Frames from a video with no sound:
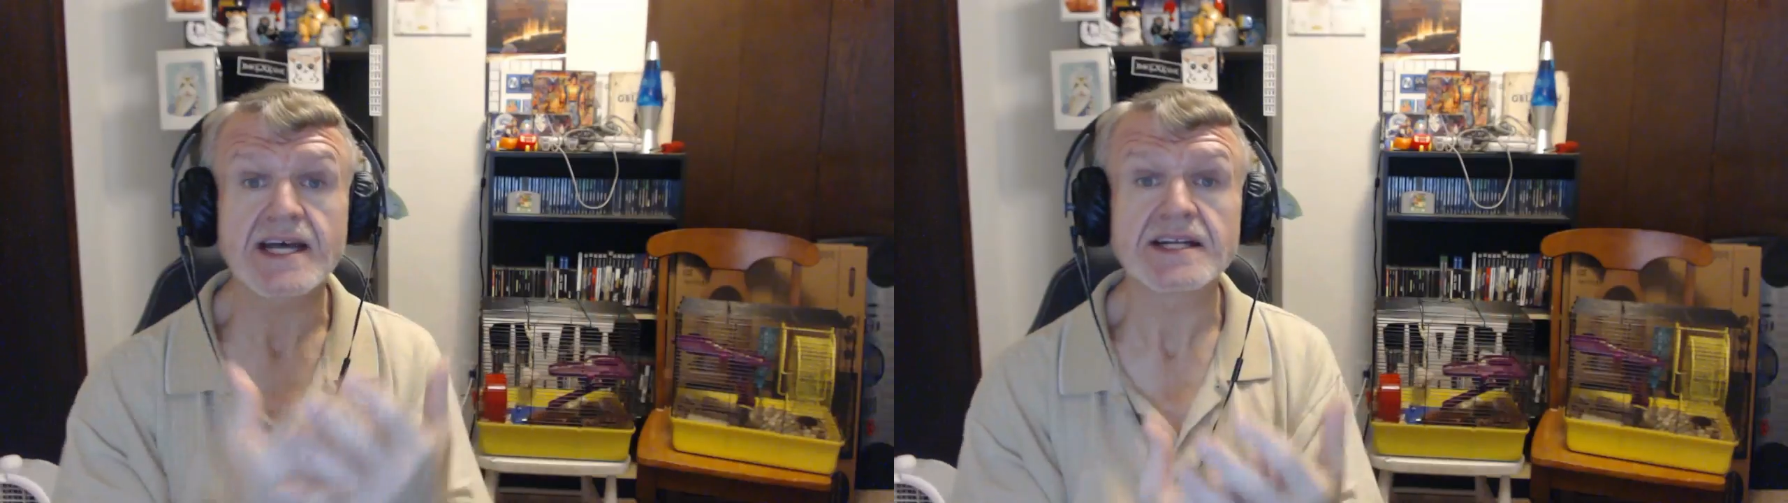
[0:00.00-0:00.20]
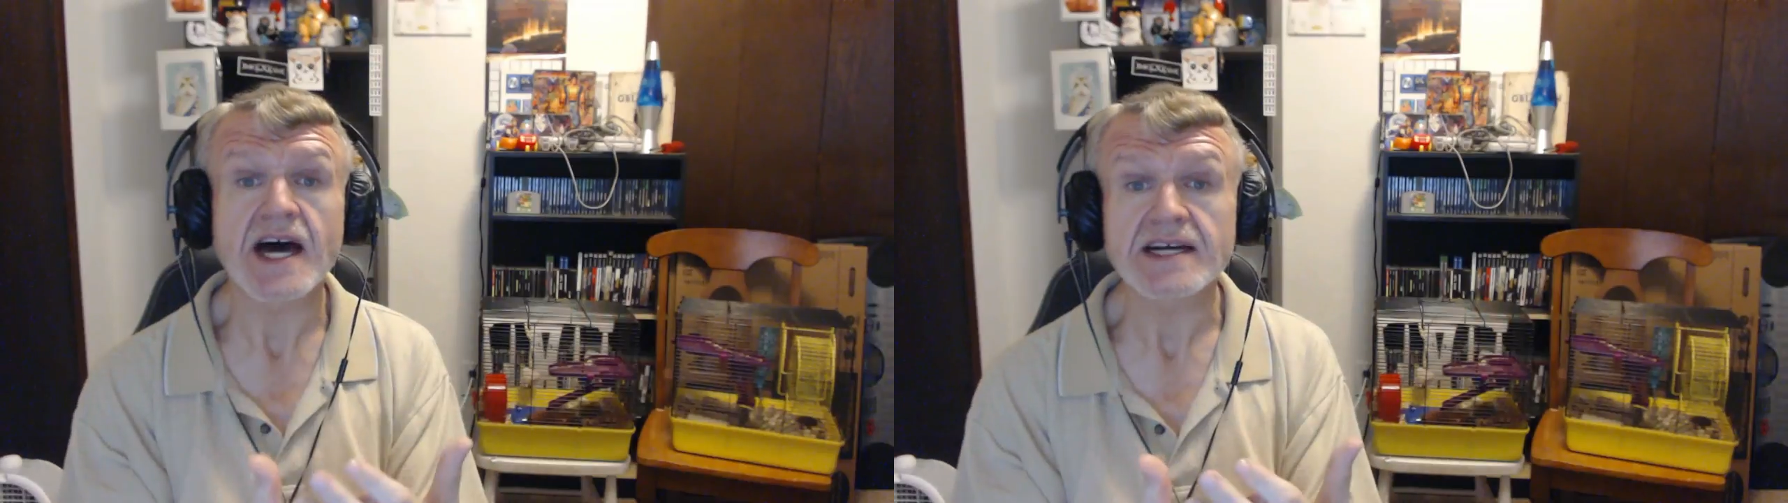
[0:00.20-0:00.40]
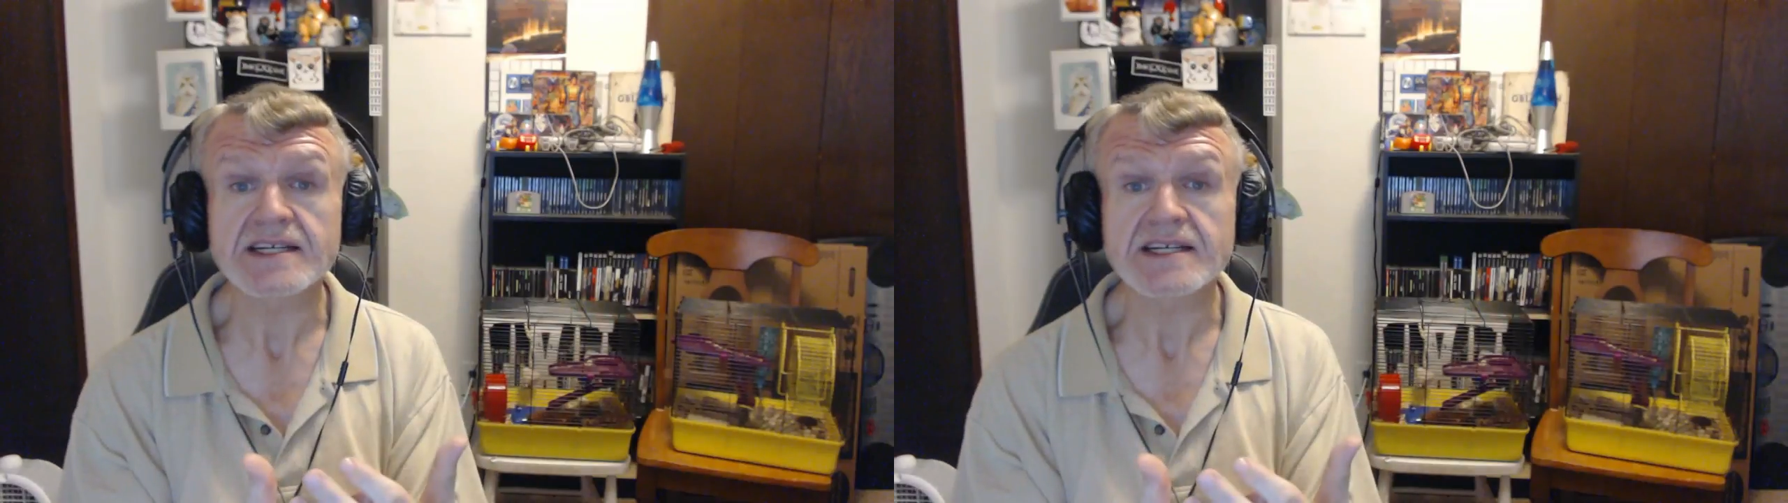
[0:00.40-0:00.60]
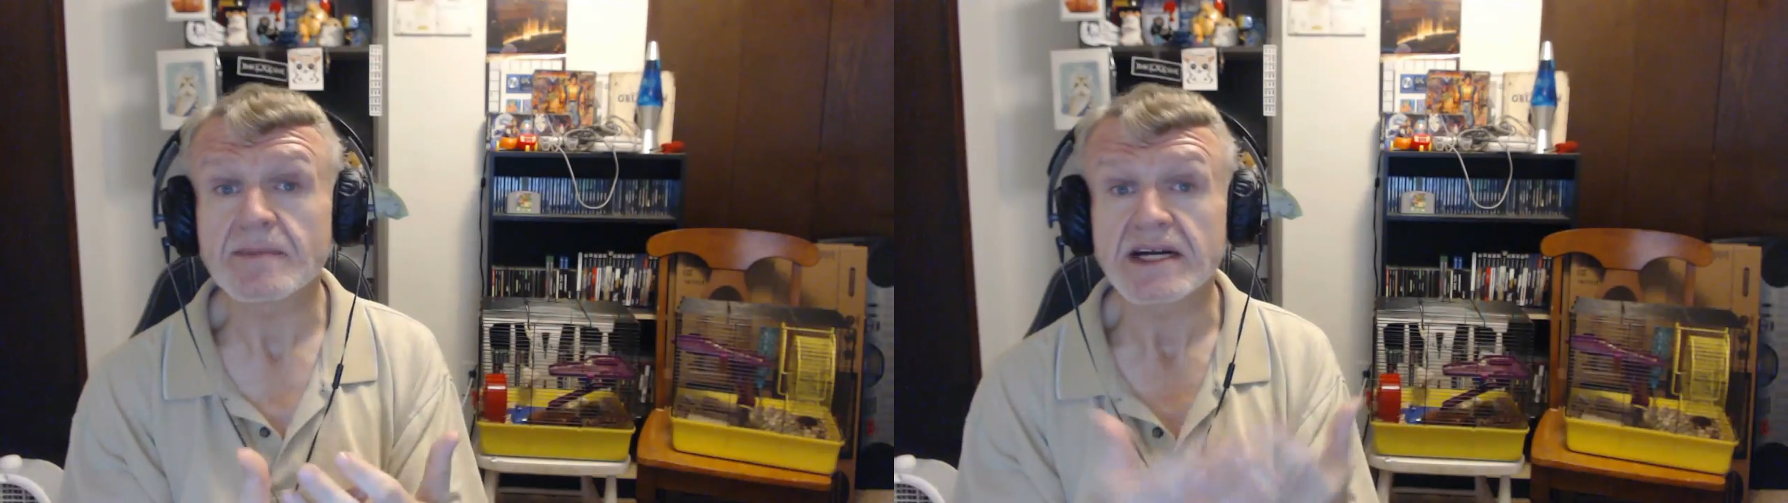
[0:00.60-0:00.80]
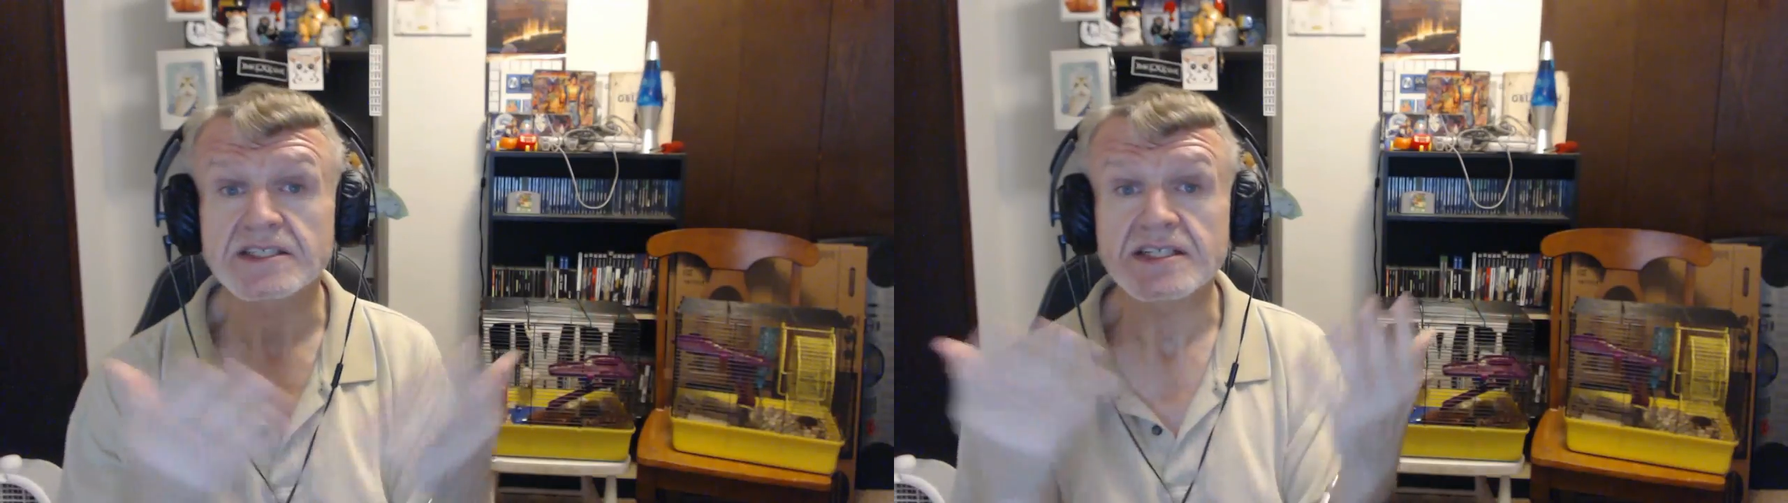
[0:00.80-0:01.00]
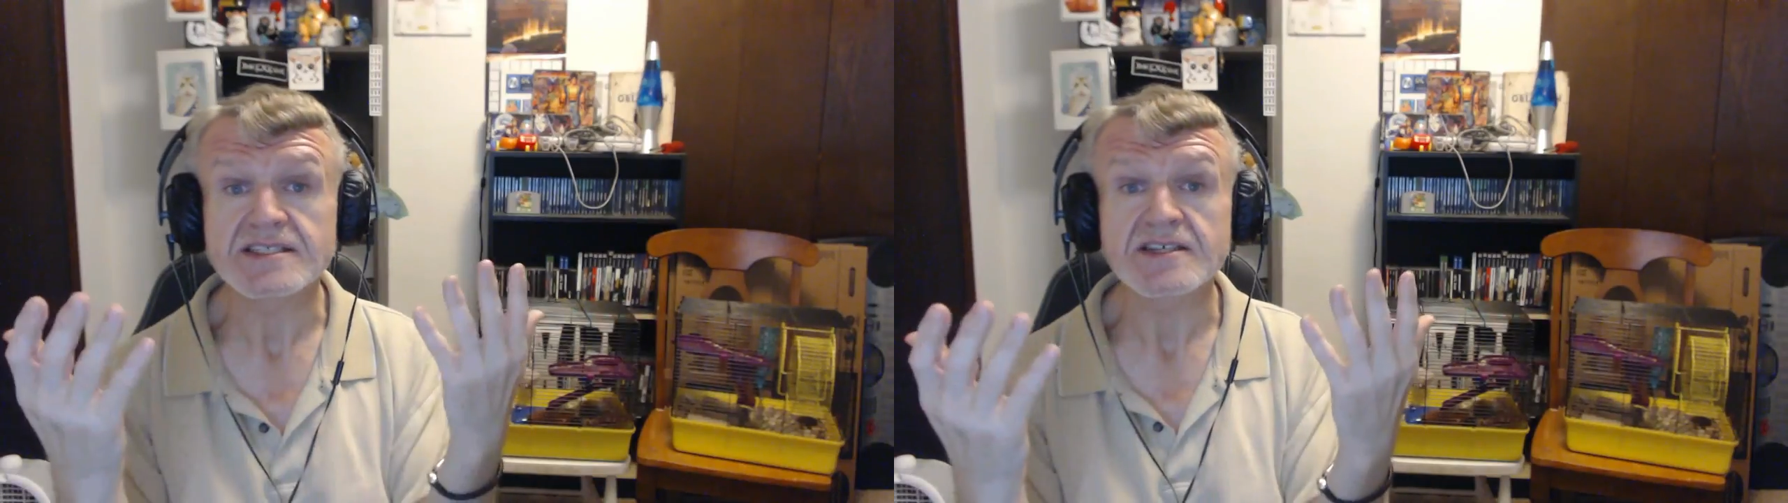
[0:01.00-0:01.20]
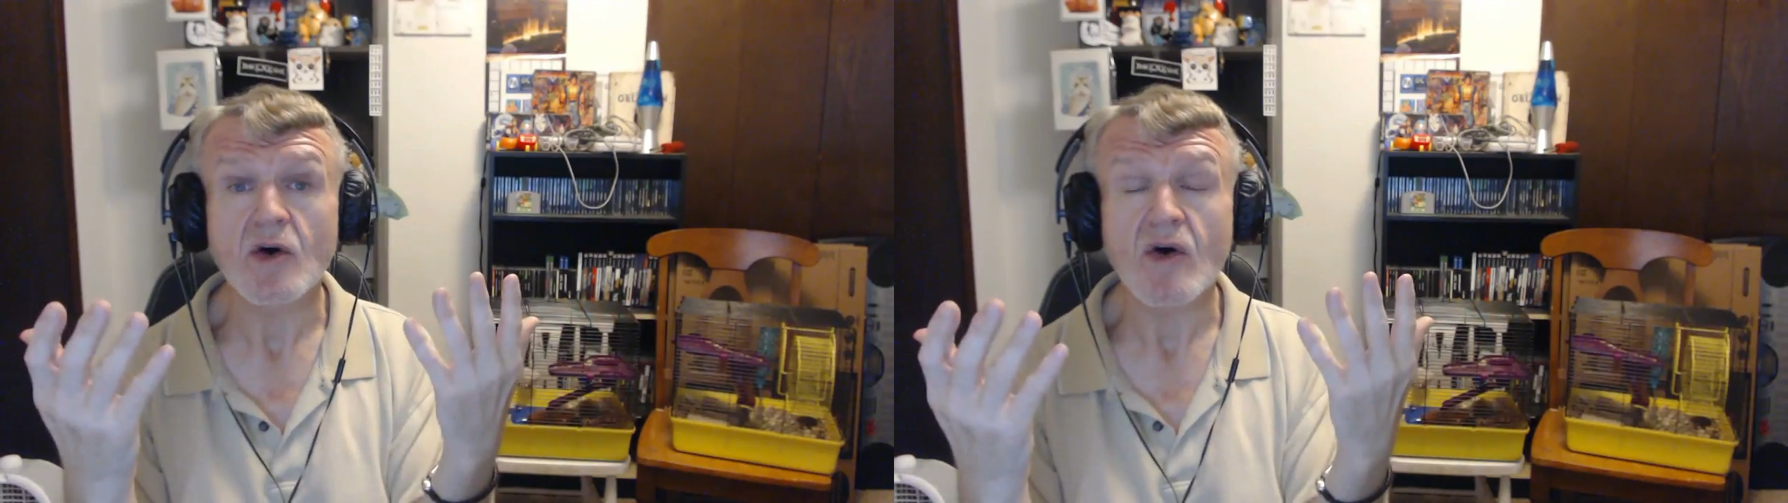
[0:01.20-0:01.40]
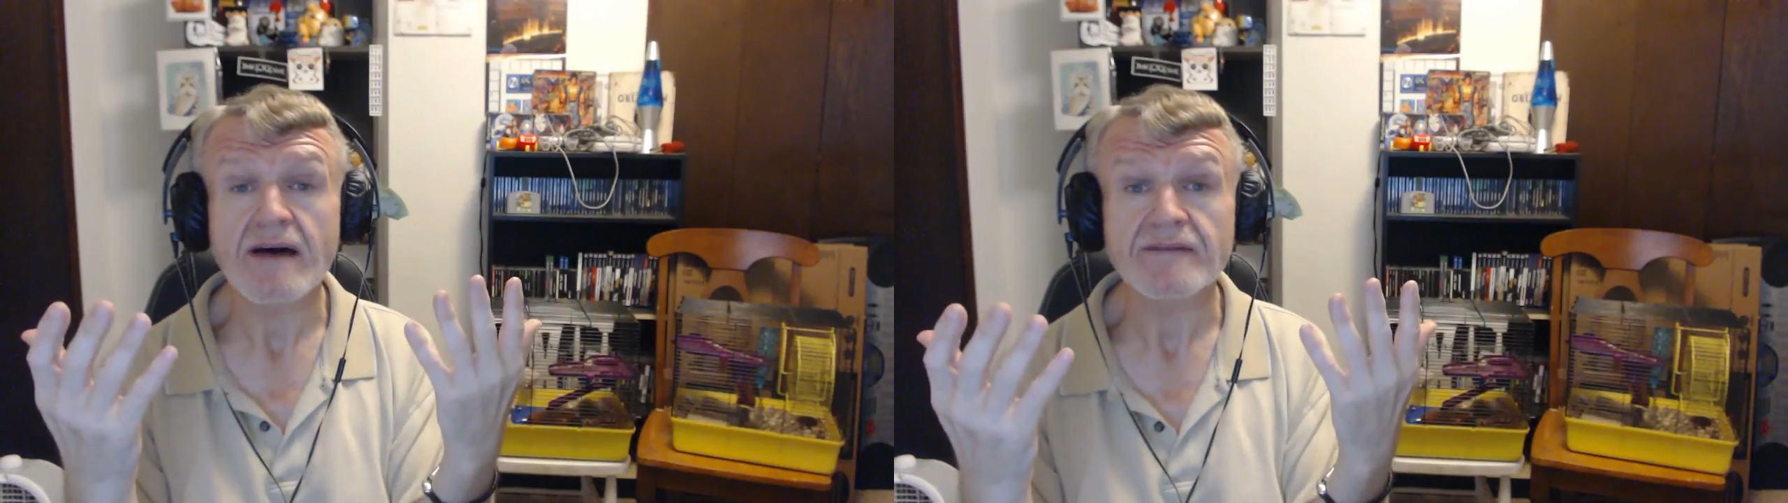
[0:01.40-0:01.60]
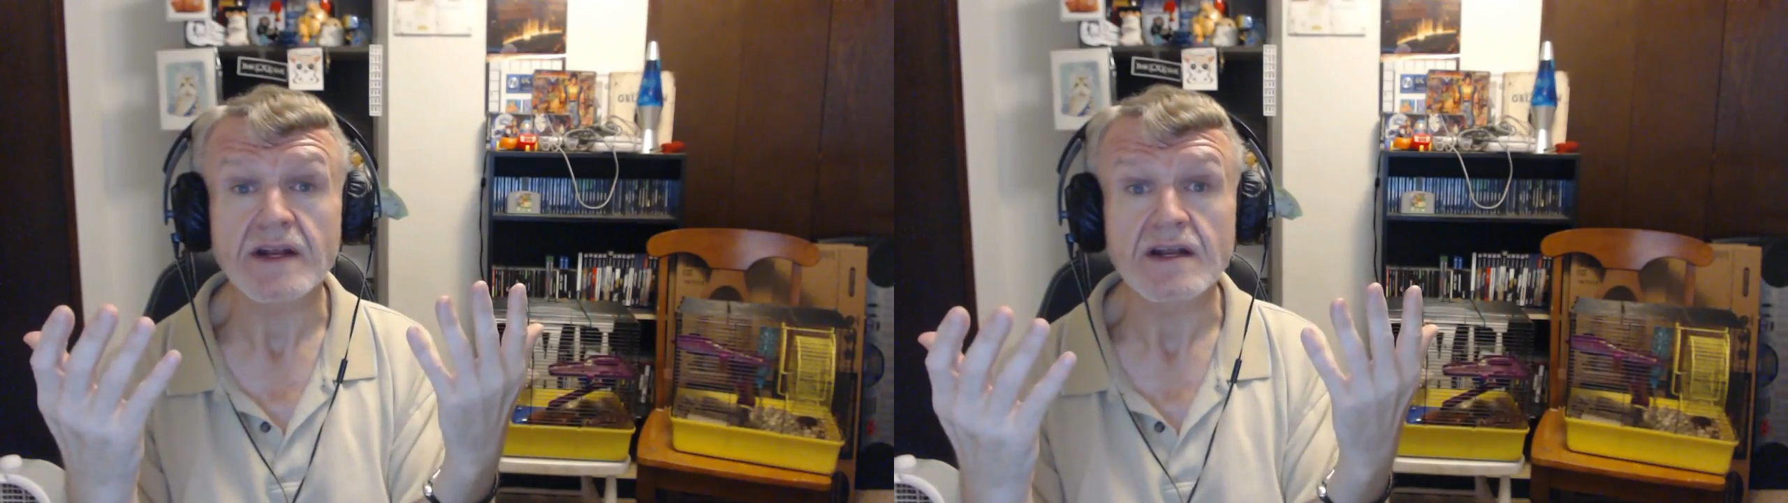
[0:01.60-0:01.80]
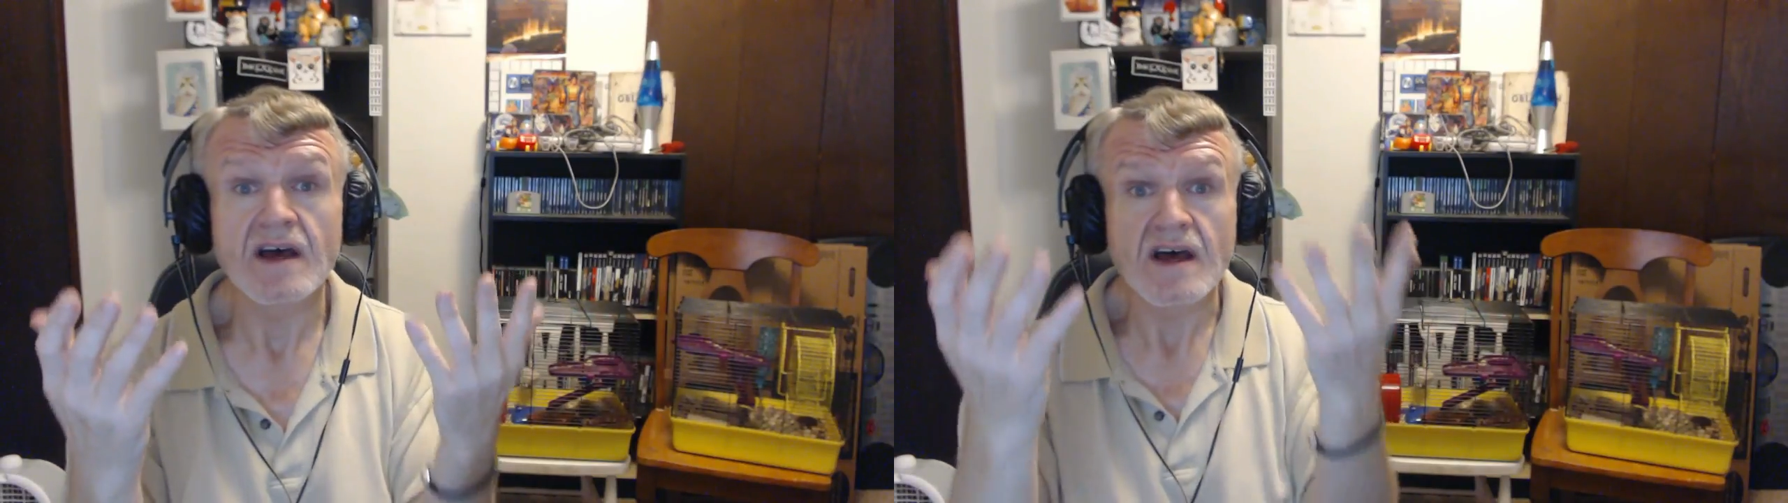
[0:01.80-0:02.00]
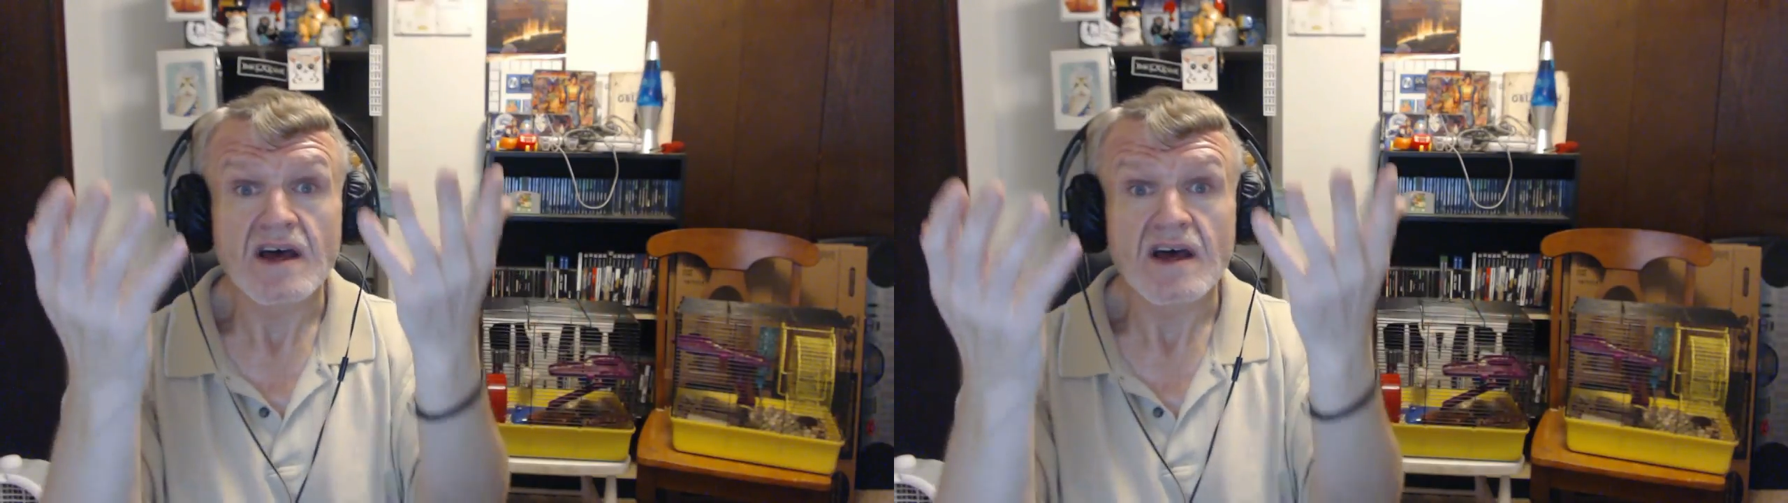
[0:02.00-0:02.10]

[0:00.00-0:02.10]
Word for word: I talk so much and so often,